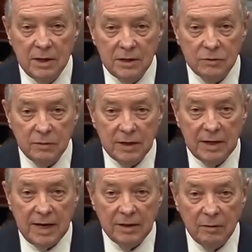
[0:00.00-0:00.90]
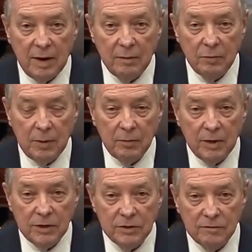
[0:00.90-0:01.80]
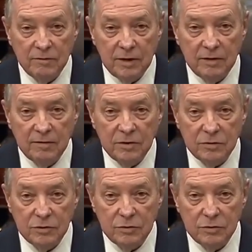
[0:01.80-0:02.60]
is really not the right preparation for individuals